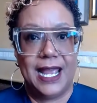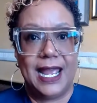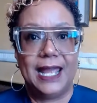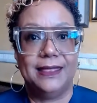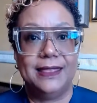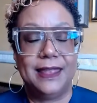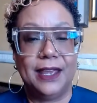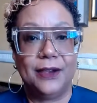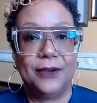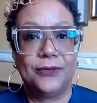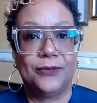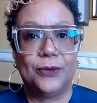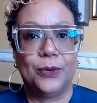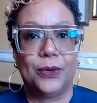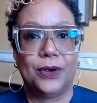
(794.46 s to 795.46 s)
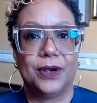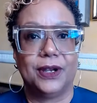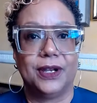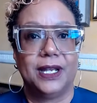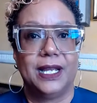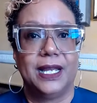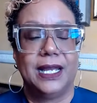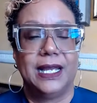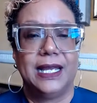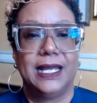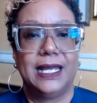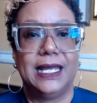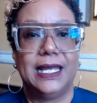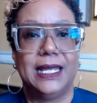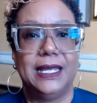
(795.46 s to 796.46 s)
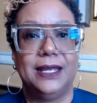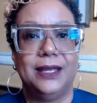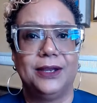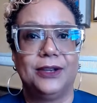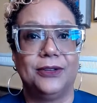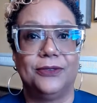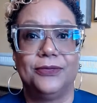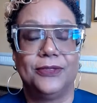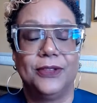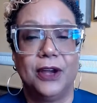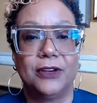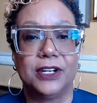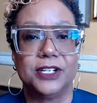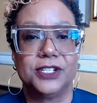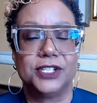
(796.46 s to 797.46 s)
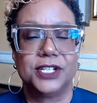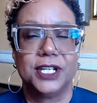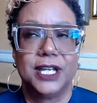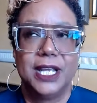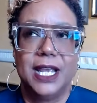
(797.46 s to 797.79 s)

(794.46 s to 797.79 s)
And therefore, he could flourish.